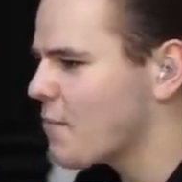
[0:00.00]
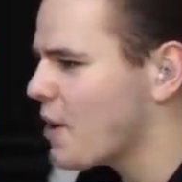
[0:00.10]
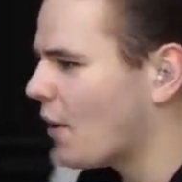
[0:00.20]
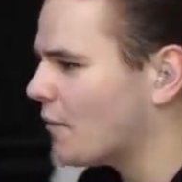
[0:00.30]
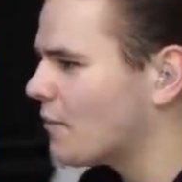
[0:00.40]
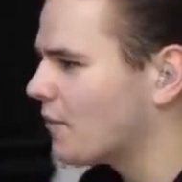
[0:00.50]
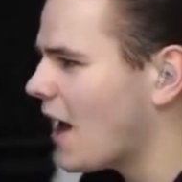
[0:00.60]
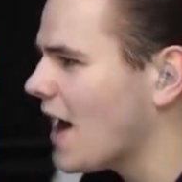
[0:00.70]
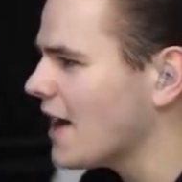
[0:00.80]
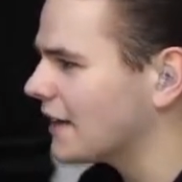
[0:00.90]
You know,
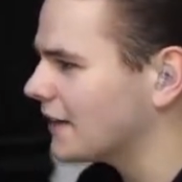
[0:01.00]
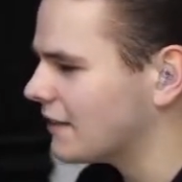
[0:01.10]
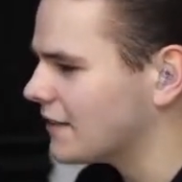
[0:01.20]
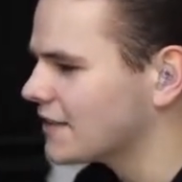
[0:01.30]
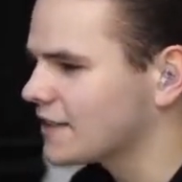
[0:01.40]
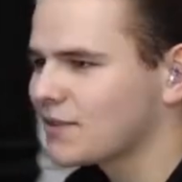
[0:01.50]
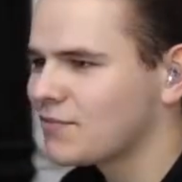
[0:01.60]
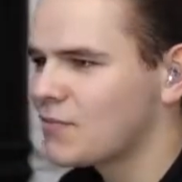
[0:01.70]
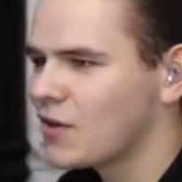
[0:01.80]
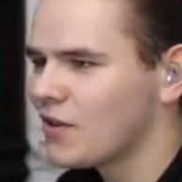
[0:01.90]
flying here. This is
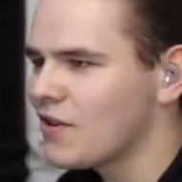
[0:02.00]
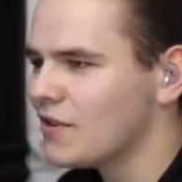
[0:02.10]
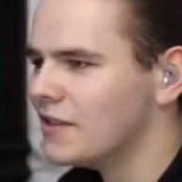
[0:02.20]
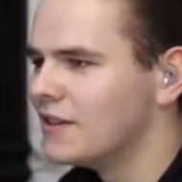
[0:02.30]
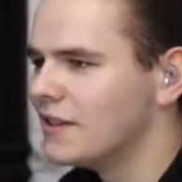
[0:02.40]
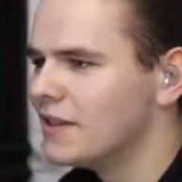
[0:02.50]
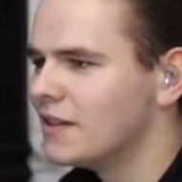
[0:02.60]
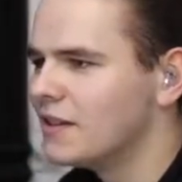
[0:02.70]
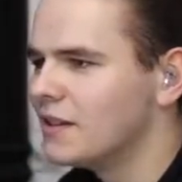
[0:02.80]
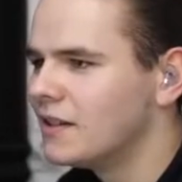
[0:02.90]
good.
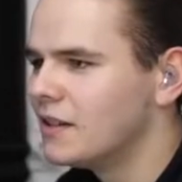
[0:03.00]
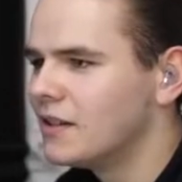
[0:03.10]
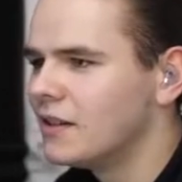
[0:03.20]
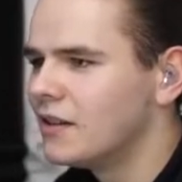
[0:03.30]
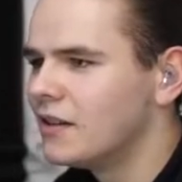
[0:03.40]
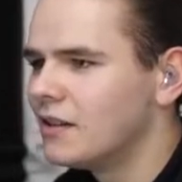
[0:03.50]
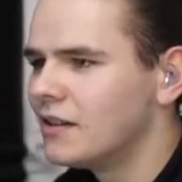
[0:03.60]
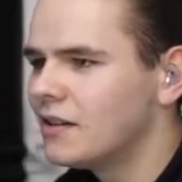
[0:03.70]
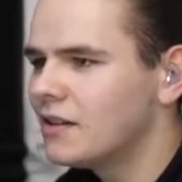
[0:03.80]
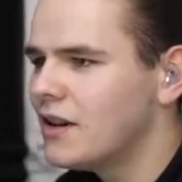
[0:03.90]

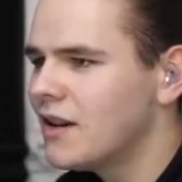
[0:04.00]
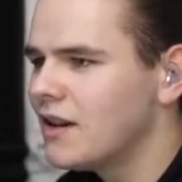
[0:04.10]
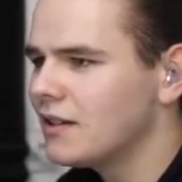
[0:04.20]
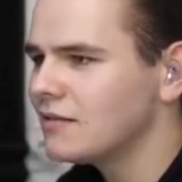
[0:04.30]
All right.